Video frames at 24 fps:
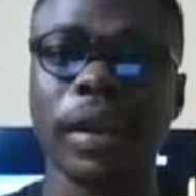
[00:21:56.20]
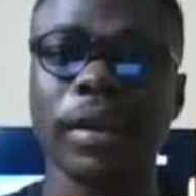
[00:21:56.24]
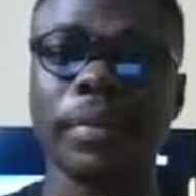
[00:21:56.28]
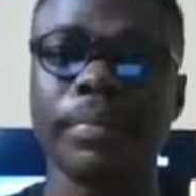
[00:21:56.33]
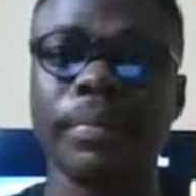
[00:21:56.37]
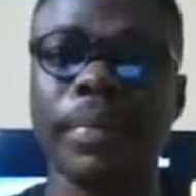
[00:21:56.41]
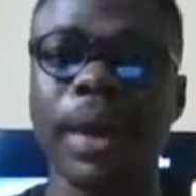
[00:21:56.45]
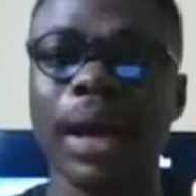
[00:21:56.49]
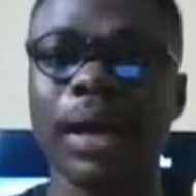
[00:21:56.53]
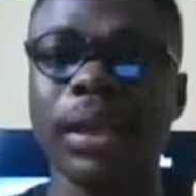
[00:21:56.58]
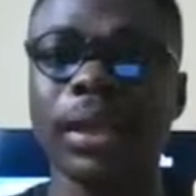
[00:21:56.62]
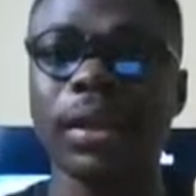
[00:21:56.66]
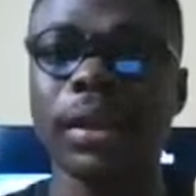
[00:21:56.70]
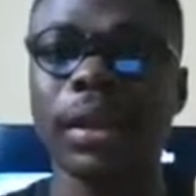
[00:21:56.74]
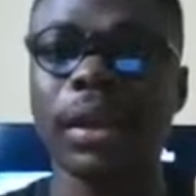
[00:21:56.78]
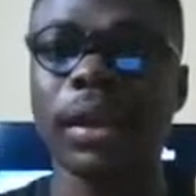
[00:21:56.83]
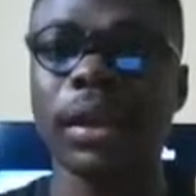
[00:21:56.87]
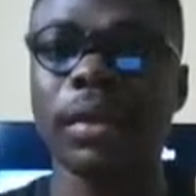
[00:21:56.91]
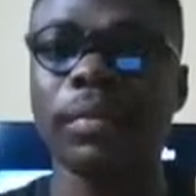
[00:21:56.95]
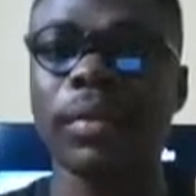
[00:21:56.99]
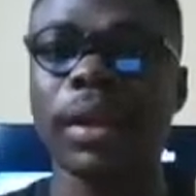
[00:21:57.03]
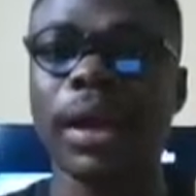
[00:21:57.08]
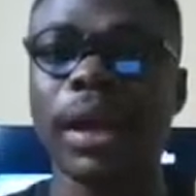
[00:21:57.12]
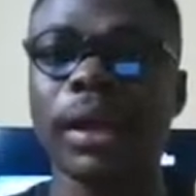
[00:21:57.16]
like
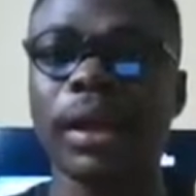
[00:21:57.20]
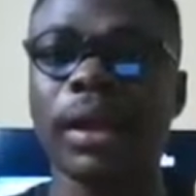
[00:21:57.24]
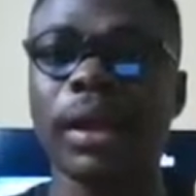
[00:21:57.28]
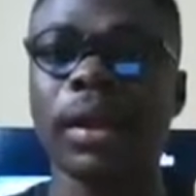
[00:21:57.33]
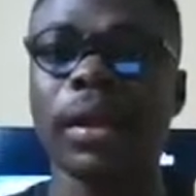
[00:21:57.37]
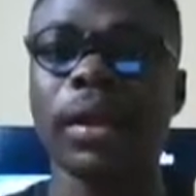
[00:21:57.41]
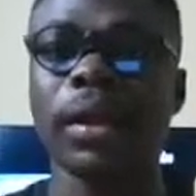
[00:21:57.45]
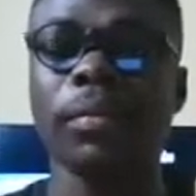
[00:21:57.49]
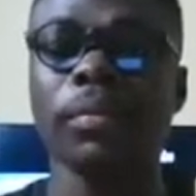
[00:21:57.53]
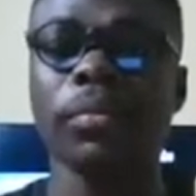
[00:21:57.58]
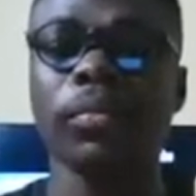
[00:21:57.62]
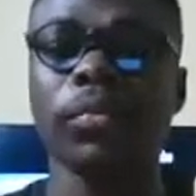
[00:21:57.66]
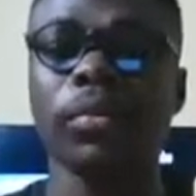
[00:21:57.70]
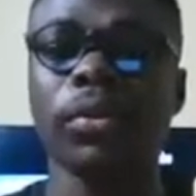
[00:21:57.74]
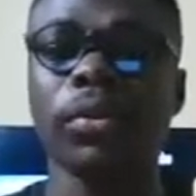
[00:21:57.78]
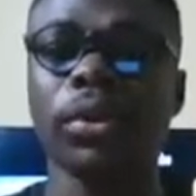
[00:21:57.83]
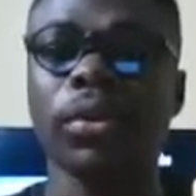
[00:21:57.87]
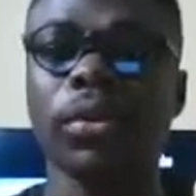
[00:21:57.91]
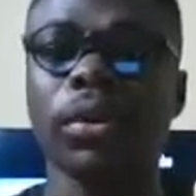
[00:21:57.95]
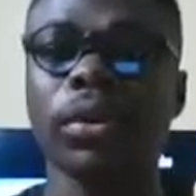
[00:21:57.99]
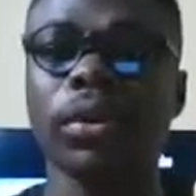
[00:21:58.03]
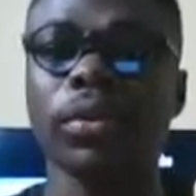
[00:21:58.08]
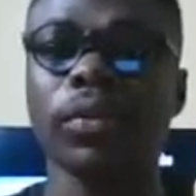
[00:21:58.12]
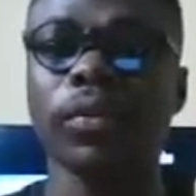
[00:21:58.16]
Baki, what do
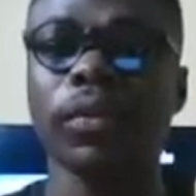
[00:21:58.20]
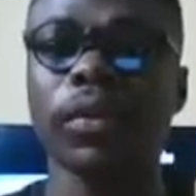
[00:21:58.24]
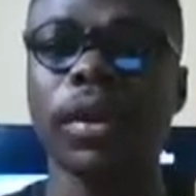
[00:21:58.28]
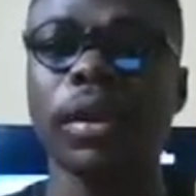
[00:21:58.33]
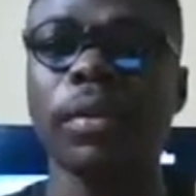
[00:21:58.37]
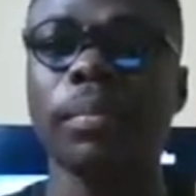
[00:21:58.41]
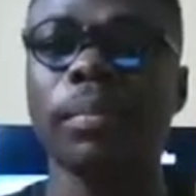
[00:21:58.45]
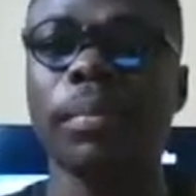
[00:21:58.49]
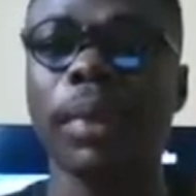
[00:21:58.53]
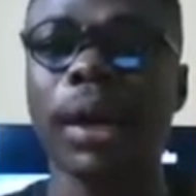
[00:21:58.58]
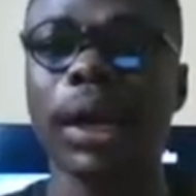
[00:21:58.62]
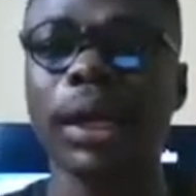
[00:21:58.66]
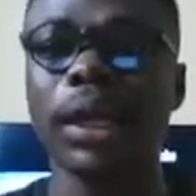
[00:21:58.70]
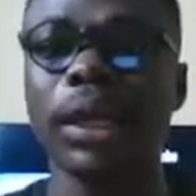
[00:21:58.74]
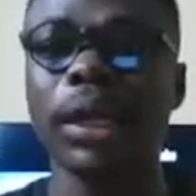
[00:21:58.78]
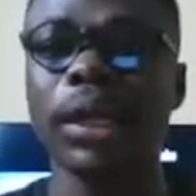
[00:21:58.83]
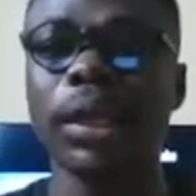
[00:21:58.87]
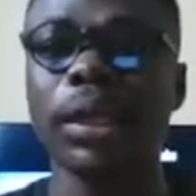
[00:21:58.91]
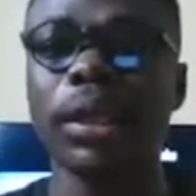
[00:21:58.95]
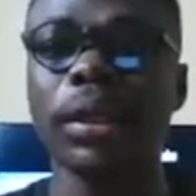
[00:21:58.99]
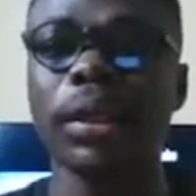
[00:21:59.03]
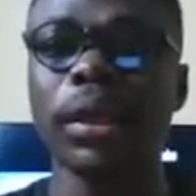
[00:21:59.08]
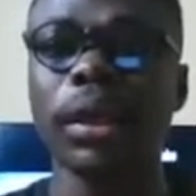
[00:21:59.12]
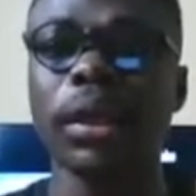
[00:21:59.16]
you call it,
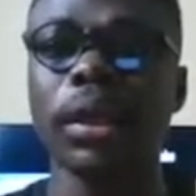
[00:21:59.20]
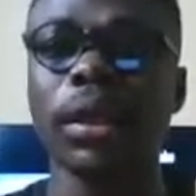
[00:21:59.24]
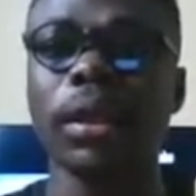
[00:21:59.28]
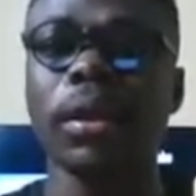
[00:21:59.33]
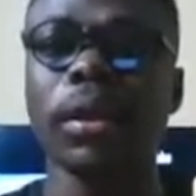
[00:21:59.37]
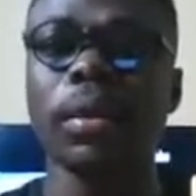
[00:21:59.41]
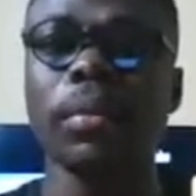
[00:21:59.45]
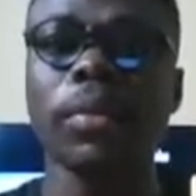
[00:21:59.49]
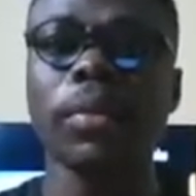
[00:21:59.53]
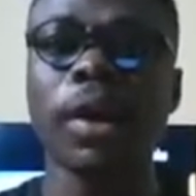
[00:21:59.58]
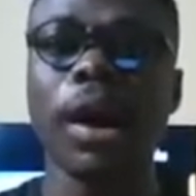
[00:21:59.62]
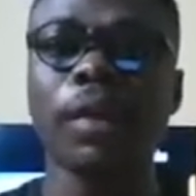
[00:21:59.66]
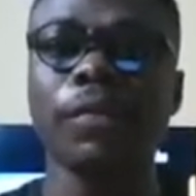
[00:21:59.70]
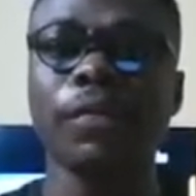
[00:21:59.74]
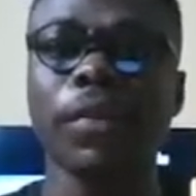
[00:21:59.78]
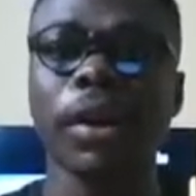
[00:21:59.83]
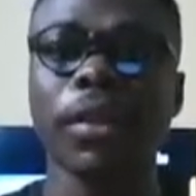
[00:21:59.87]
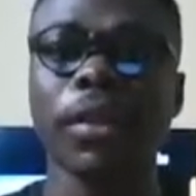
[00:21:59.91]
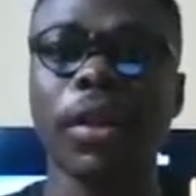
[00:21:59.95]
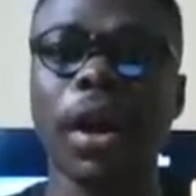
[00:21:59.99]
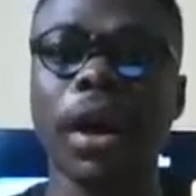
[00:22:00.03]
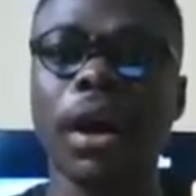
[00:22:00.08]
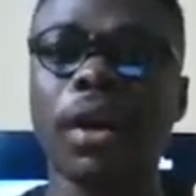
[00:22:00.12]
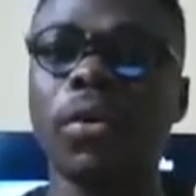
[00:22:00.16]
Baki,
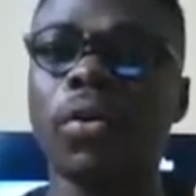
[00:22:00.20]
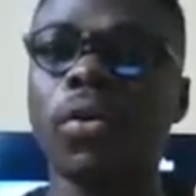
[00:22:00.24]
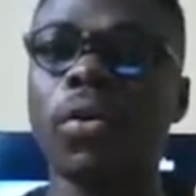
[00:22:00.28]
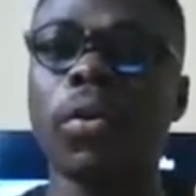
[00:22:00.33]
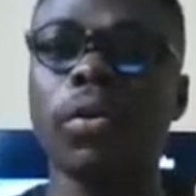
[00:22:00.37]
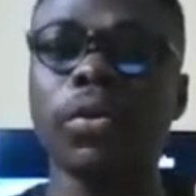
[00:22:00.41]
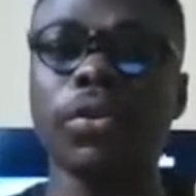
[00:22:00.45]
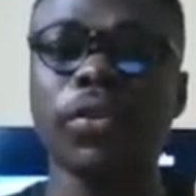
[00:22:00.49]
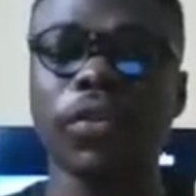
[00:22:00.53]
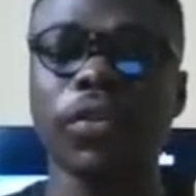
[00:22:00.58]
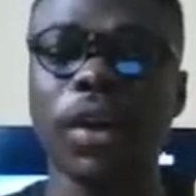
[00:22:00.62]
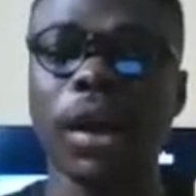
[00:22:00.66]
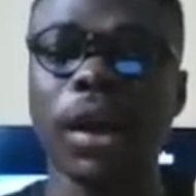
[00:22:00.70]
Avatar, all these